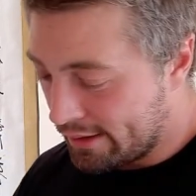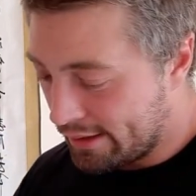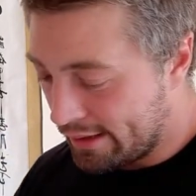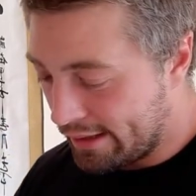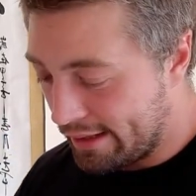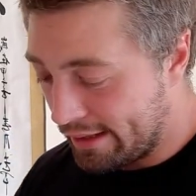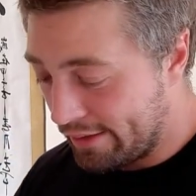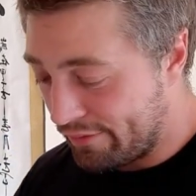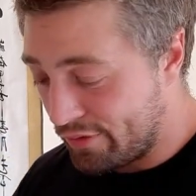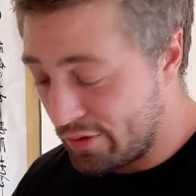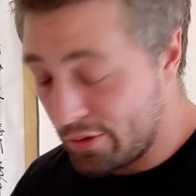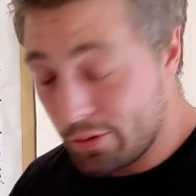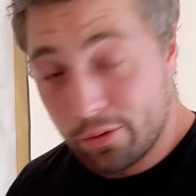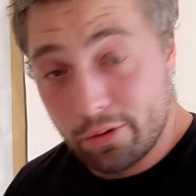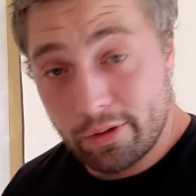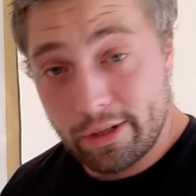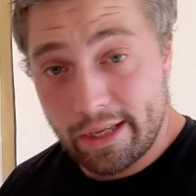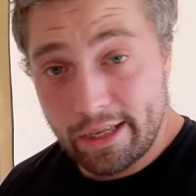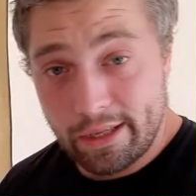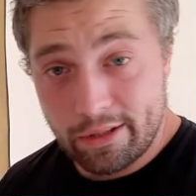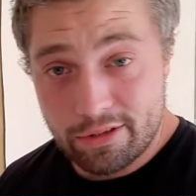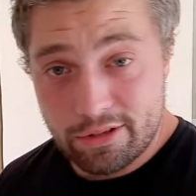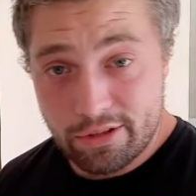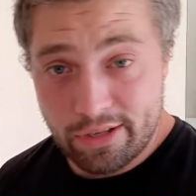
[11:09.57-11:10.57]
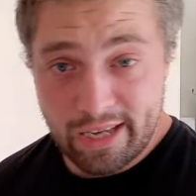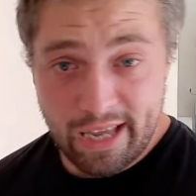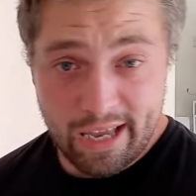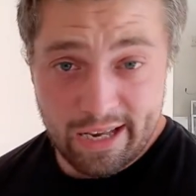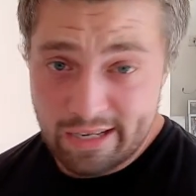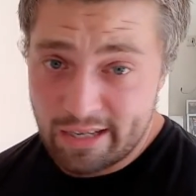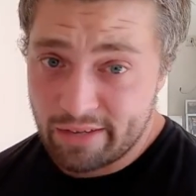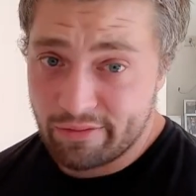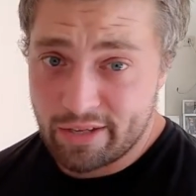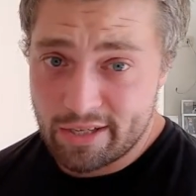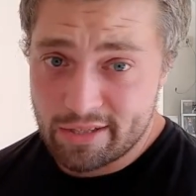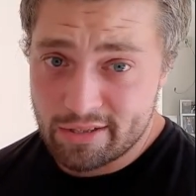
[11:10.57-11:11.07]
If you're doing
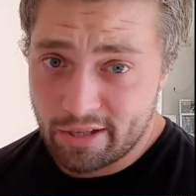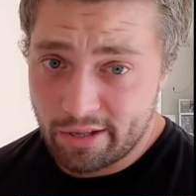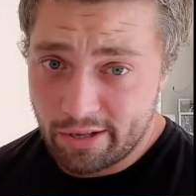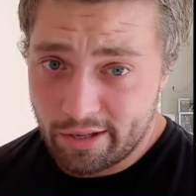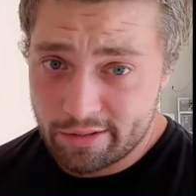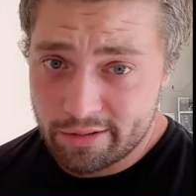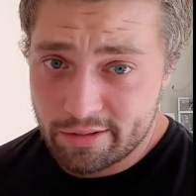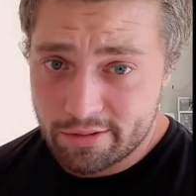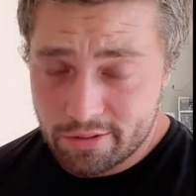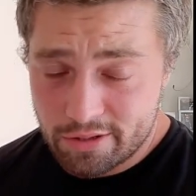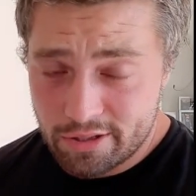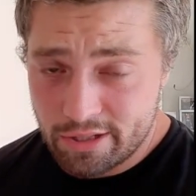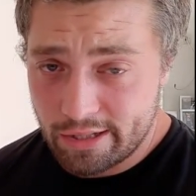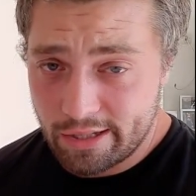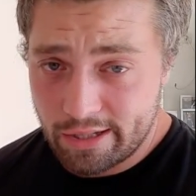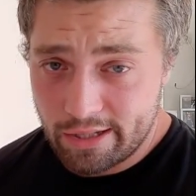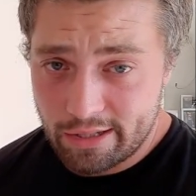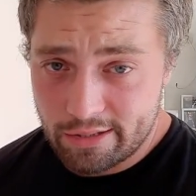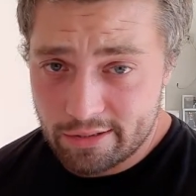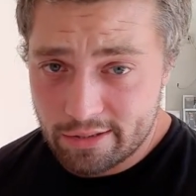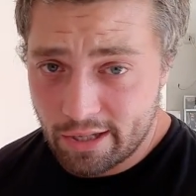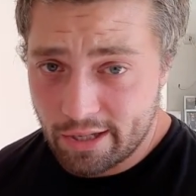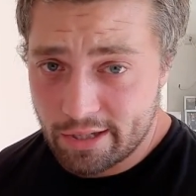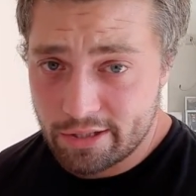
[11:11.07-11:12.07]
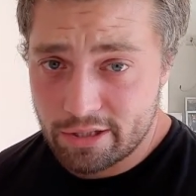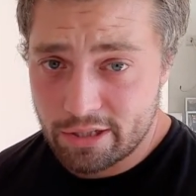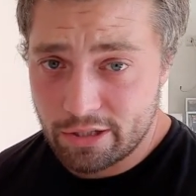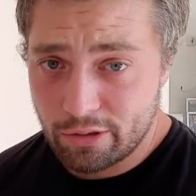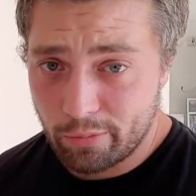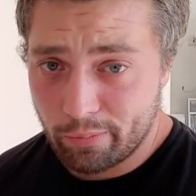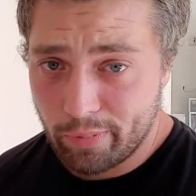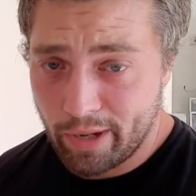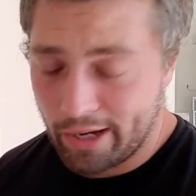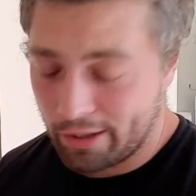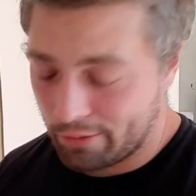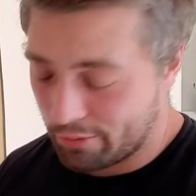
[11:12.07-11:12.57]
any of these arts, Xing Yi, Tai Chi or
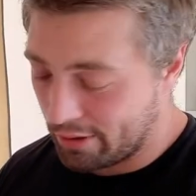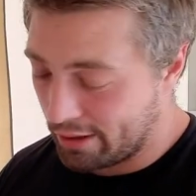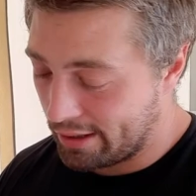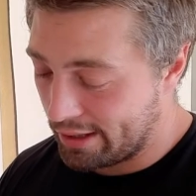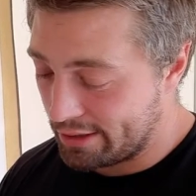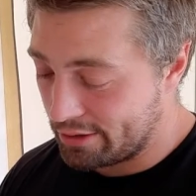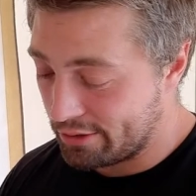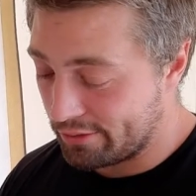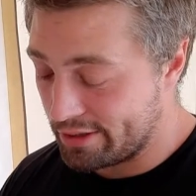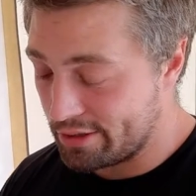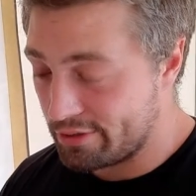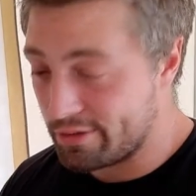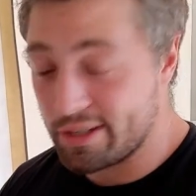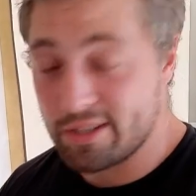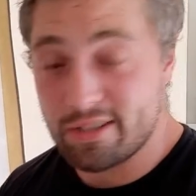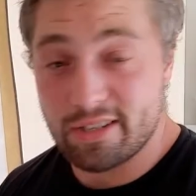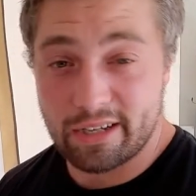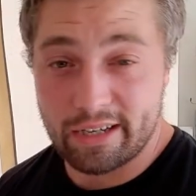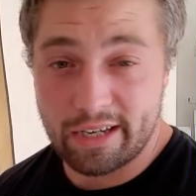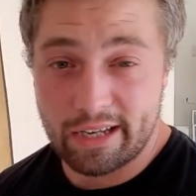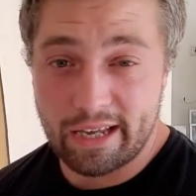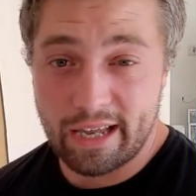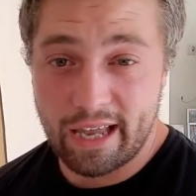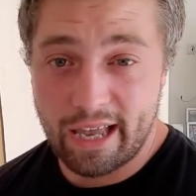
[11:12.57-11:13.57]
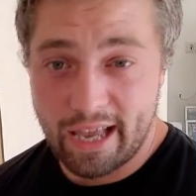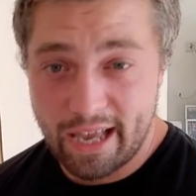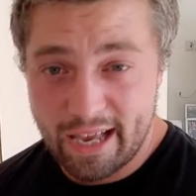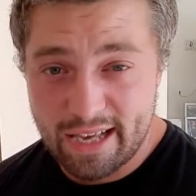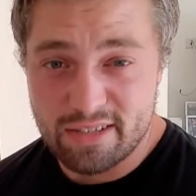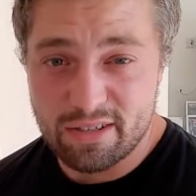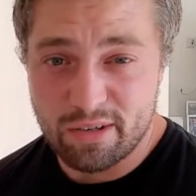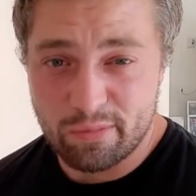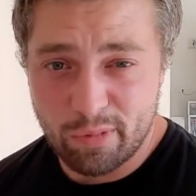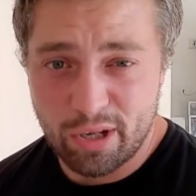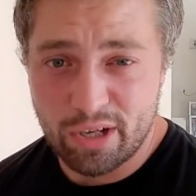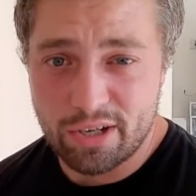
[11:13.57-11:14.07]
Bagua, and you're interested in it as
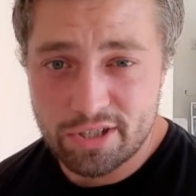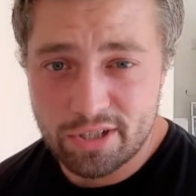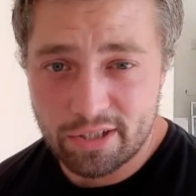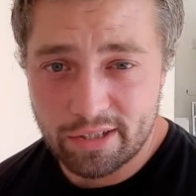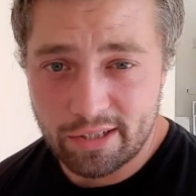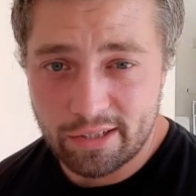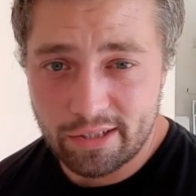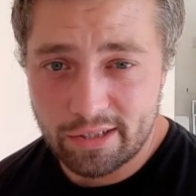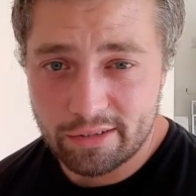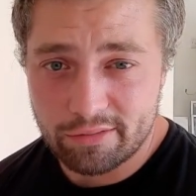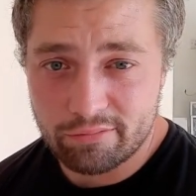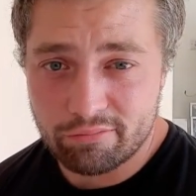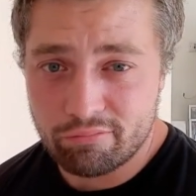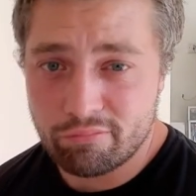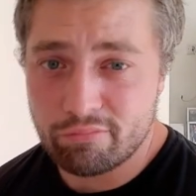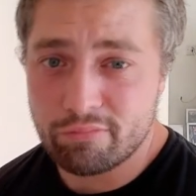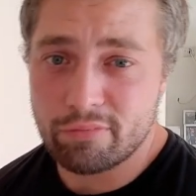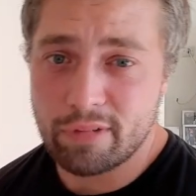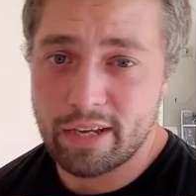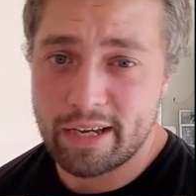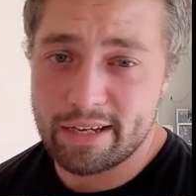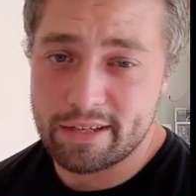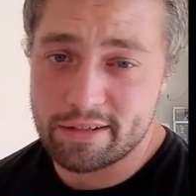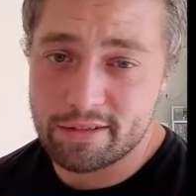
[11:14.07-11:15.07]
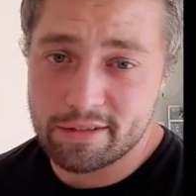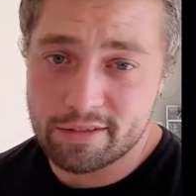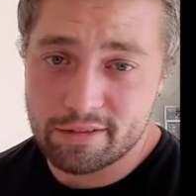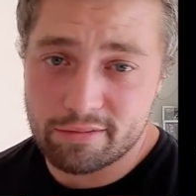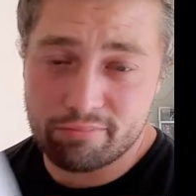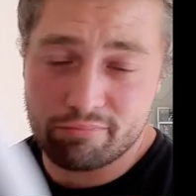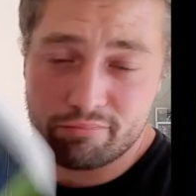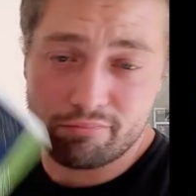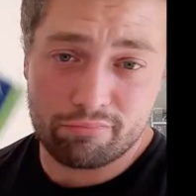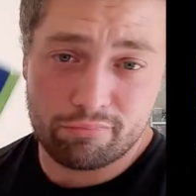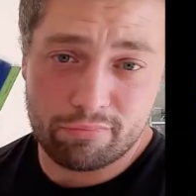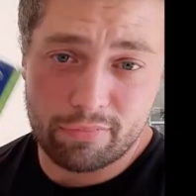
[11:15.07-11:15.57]
a martial art, it's
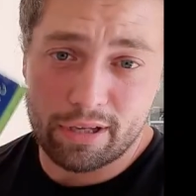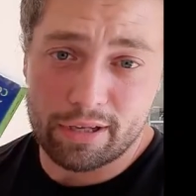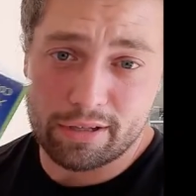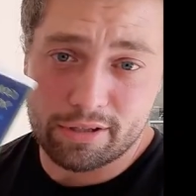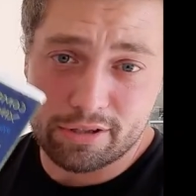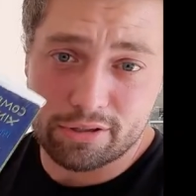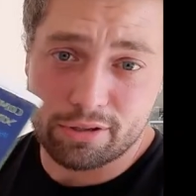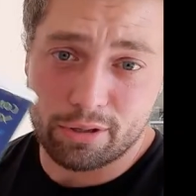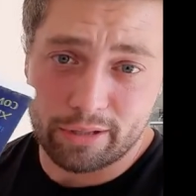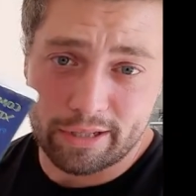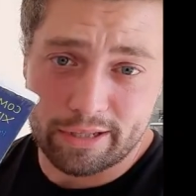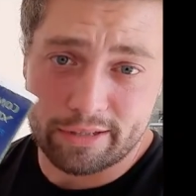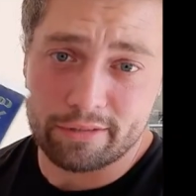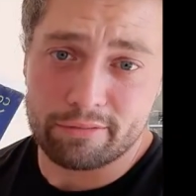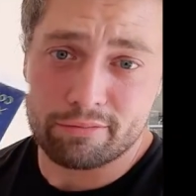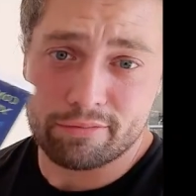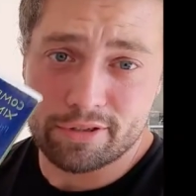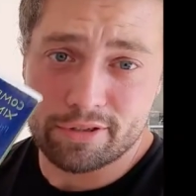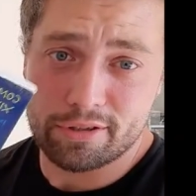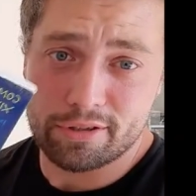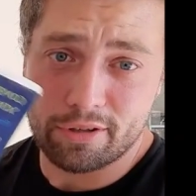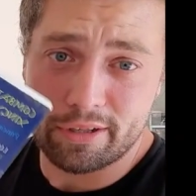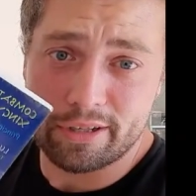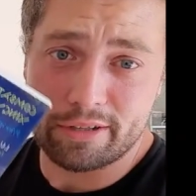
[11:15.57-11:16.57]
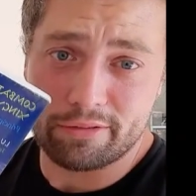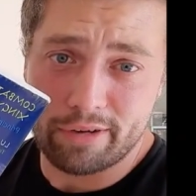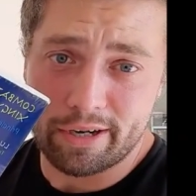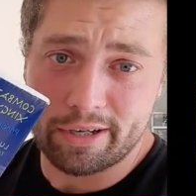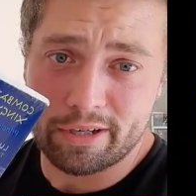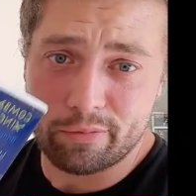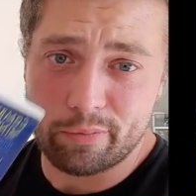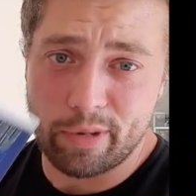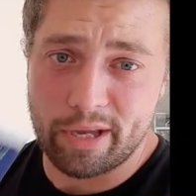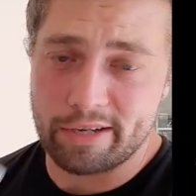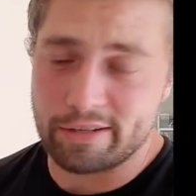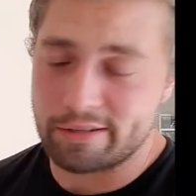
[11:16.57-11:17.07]
solid
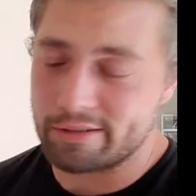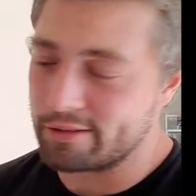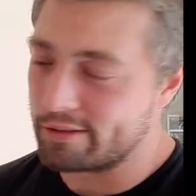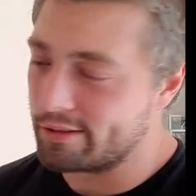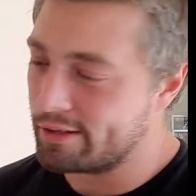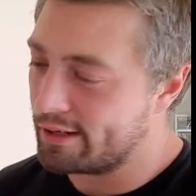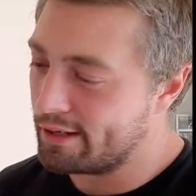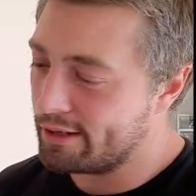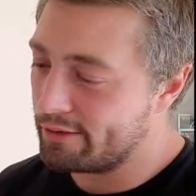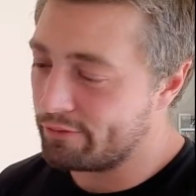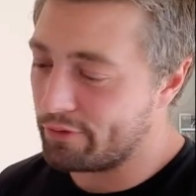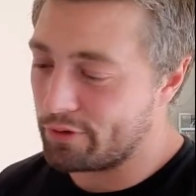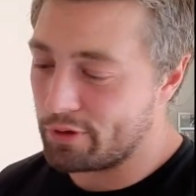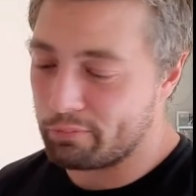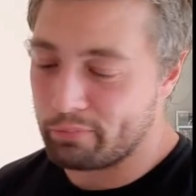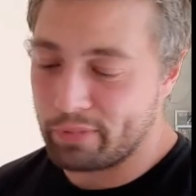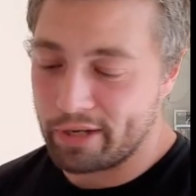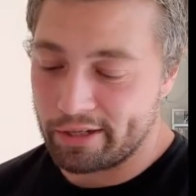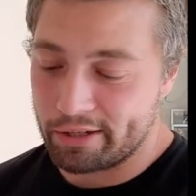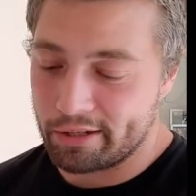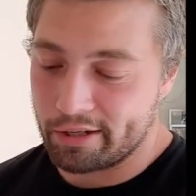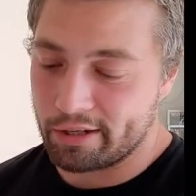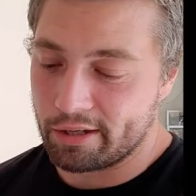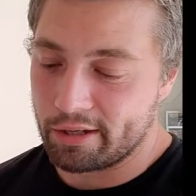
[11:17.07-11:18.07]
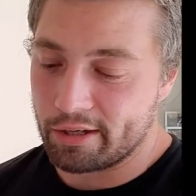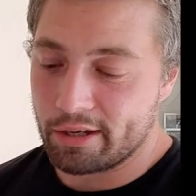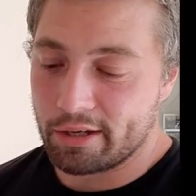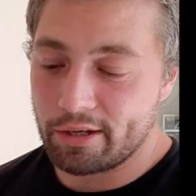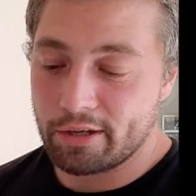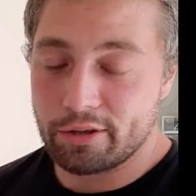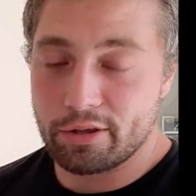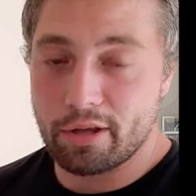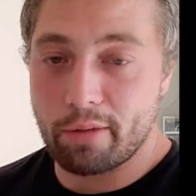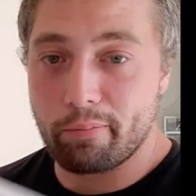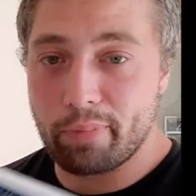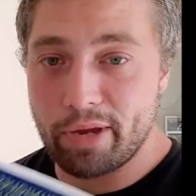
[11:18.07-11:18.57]
recommend for the big
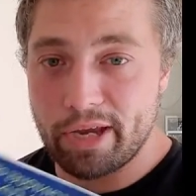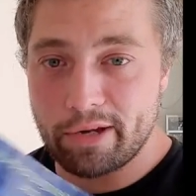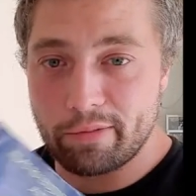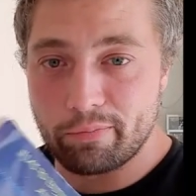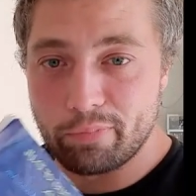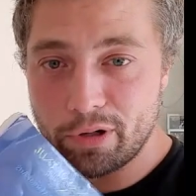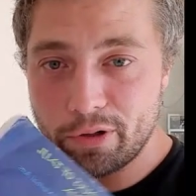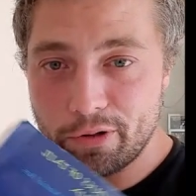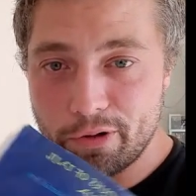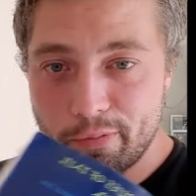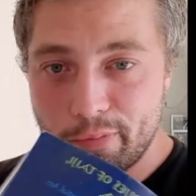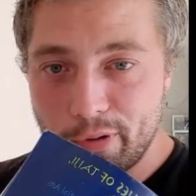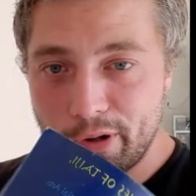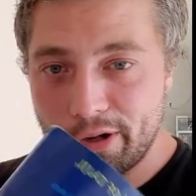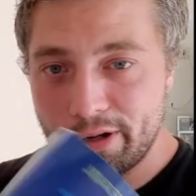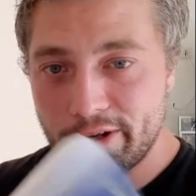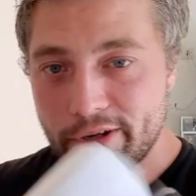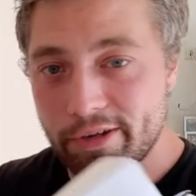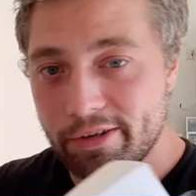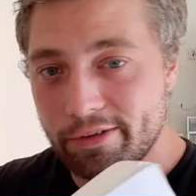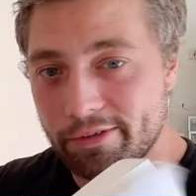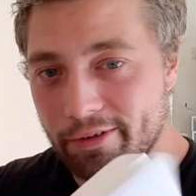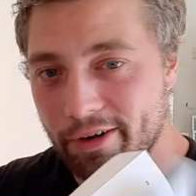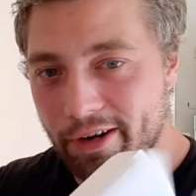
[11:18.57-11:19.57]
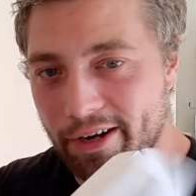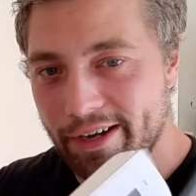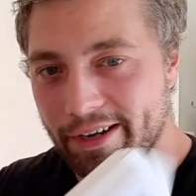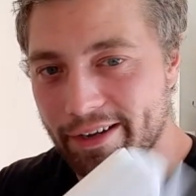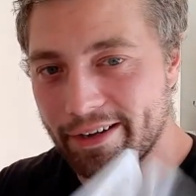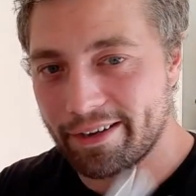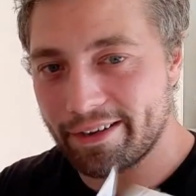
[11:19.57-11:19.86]
blue book, right?